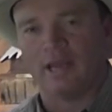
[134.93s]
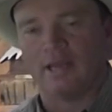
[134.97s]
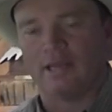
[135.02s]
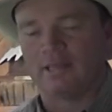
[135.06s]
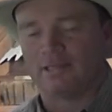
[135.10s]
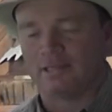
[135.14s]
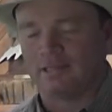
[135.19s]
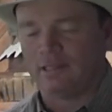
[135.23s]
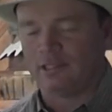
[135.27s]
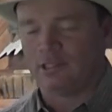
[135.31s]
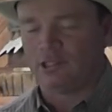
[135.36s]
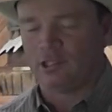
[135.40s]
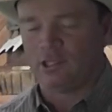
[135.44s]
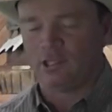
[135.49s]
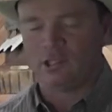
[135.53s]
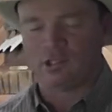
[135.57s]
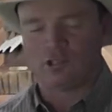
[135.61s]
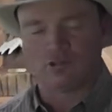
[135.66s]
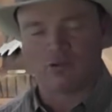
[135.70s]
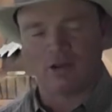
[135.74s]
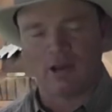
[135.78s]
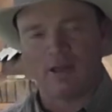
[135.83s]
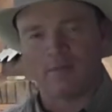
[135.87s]
I see chin
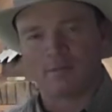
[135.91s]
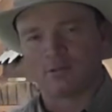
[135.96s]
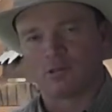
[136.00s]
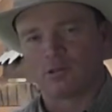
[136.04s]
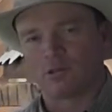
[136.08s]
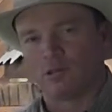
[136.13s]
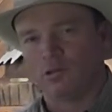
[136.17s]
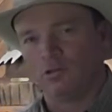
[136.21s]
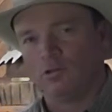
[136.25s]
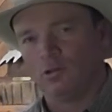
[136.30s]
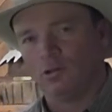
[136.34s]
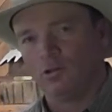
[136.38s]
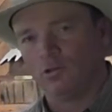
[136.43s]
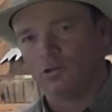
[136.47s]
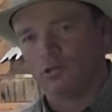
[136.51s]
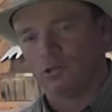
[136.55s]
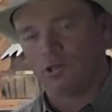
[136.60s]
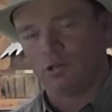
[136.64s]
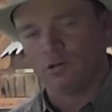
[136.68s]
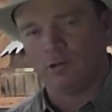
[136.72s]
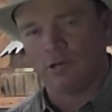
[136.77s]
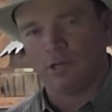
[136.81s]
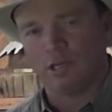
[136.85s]
straps too loose
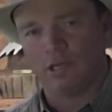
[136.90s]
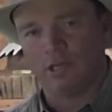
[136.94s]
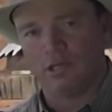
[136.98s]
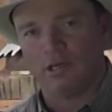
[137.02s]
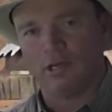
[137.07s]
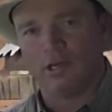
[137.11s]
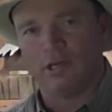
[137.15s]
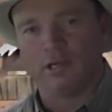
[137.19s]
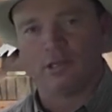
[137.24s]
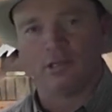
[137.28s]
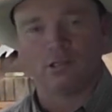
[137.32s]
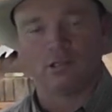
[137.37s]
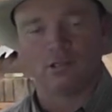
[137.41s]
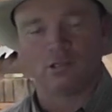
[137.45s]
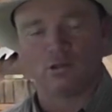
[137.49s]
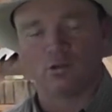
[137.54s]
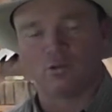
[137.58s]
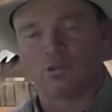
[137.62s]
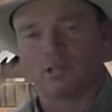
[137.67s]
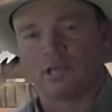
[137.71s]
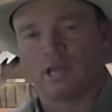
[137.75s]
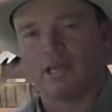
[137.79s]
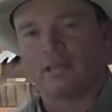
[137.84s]
to do any good and
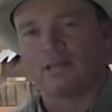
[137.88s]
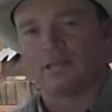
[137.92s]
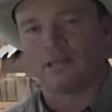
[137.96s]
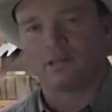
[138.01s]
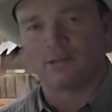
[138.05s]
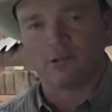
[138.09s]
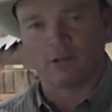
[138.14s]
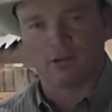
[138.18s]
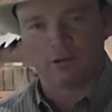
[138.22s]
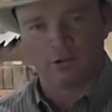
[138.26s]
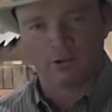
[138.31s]
so tight that